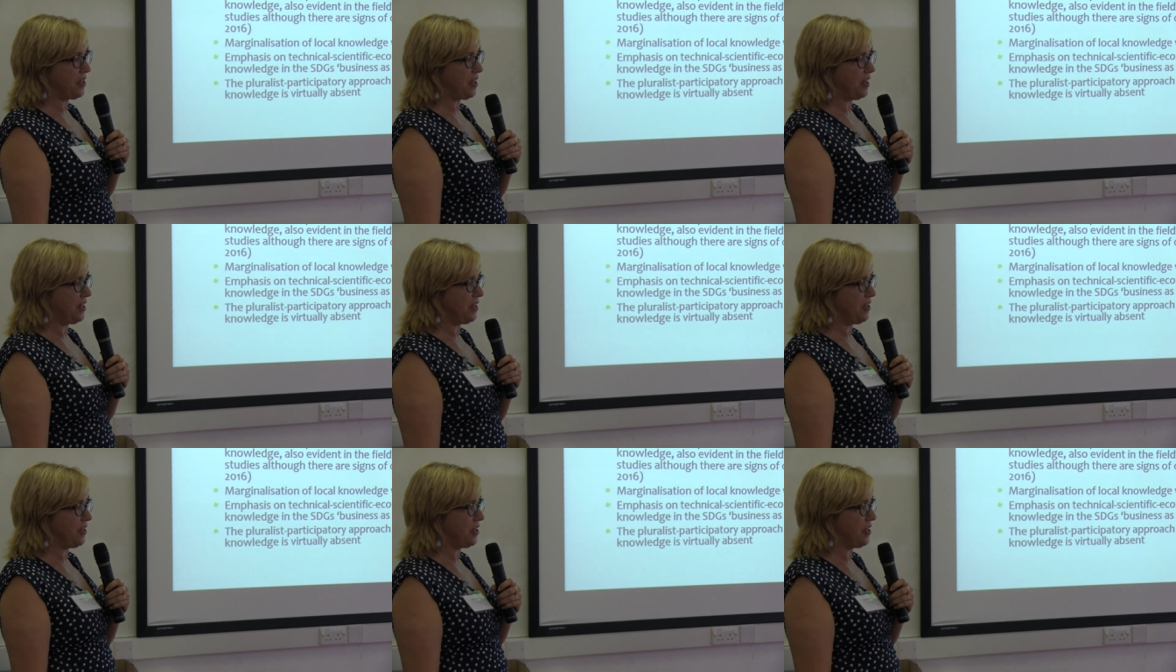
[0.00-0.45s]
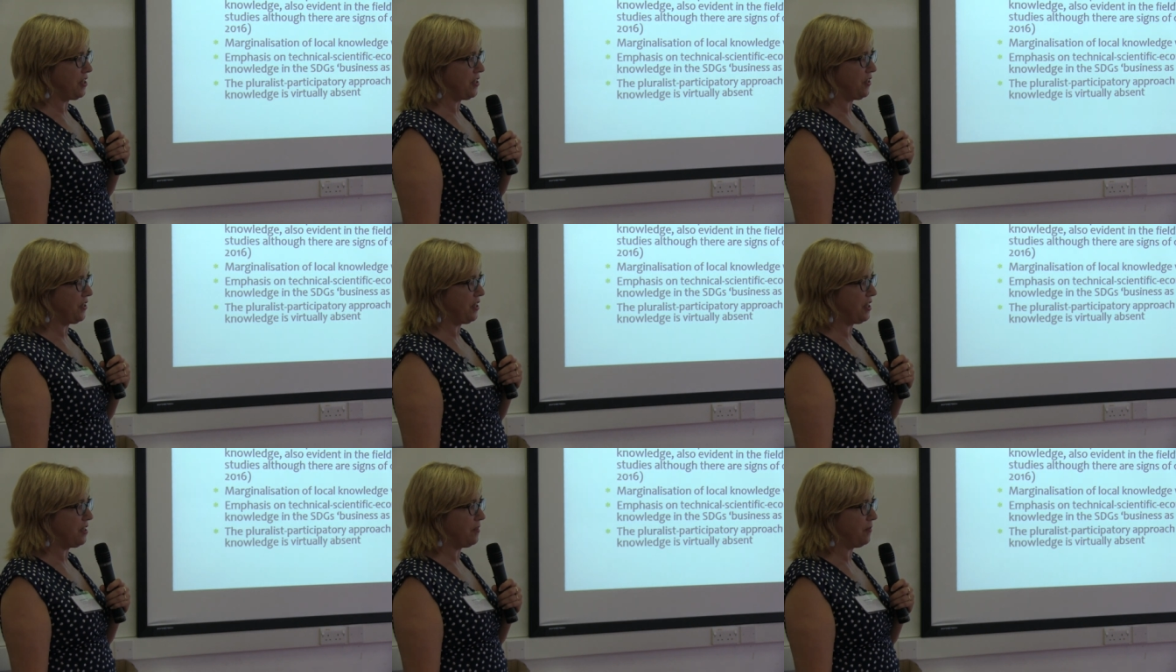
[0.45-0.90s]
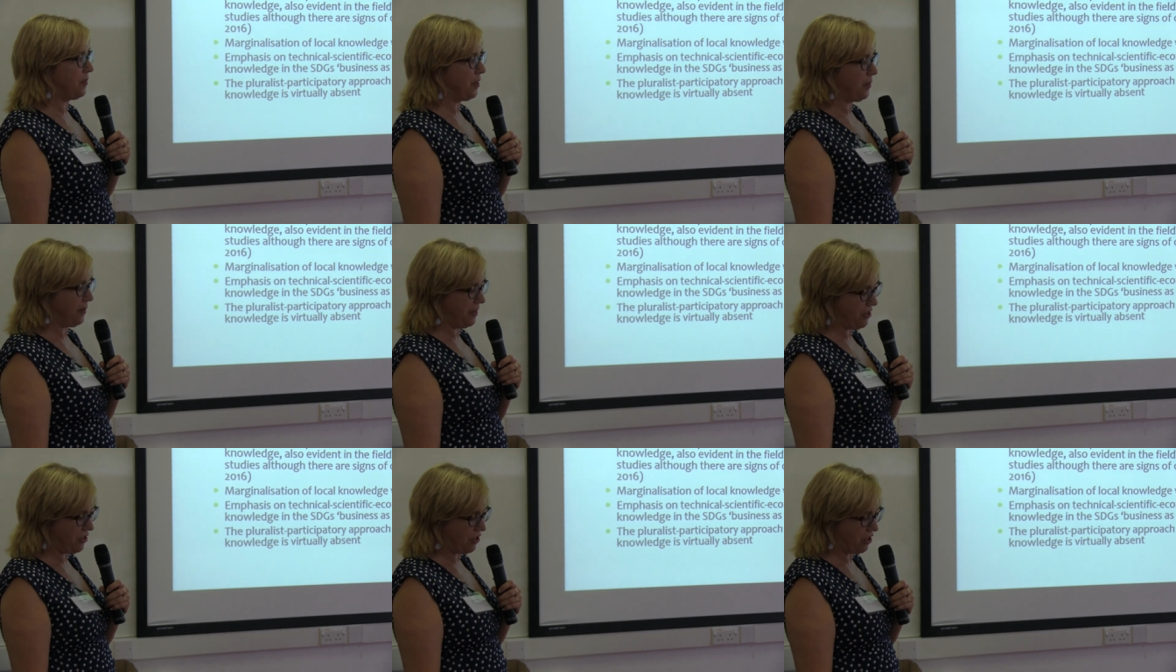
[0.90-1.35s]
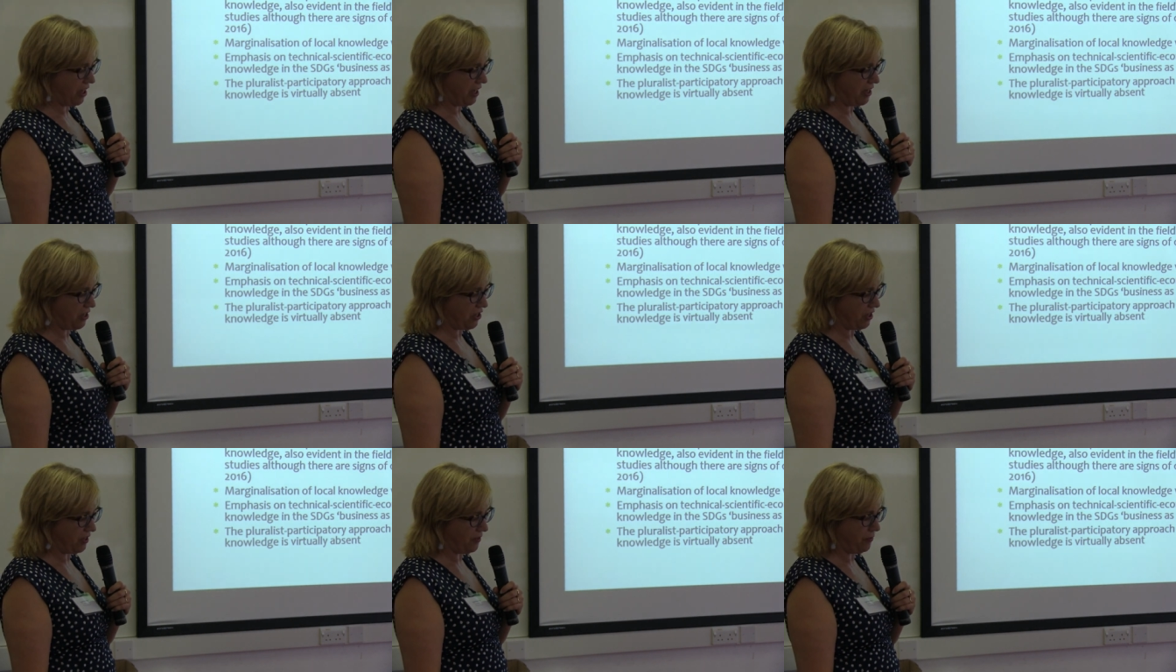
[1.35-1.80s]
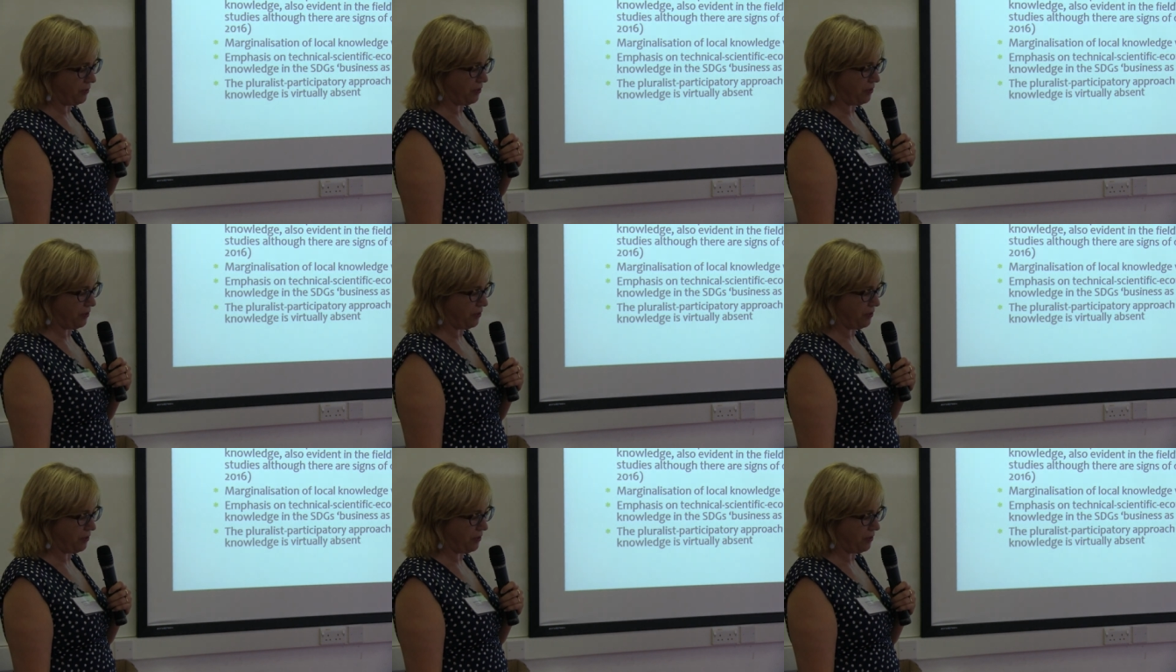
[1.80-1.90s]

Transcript: studies this view is changing.